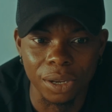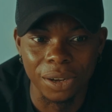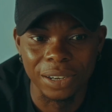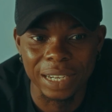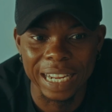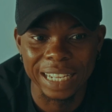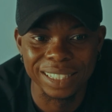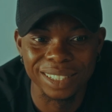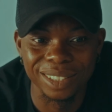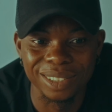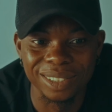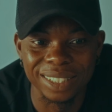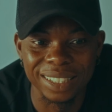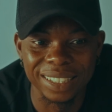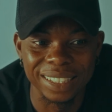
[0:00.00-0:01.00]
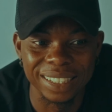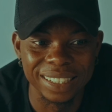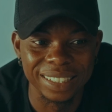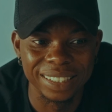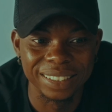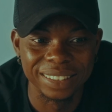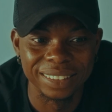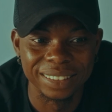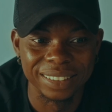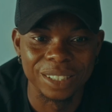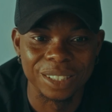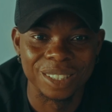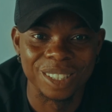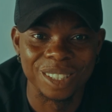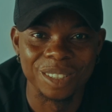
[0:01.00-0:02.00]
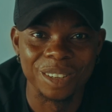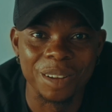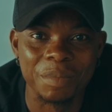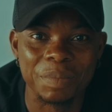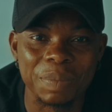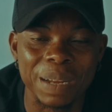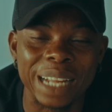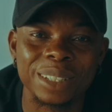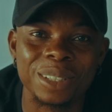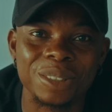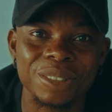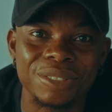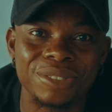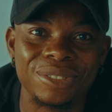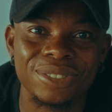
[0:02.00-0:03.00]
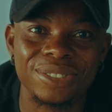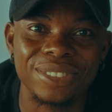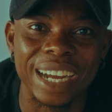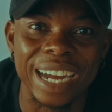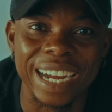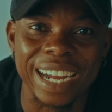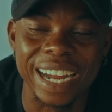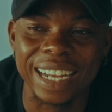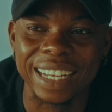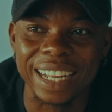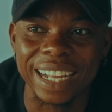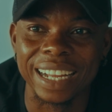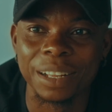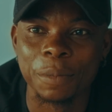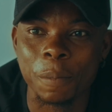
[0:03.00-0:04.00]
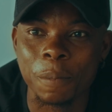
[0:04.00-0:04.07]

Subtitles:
On getting to the slum part of Akala,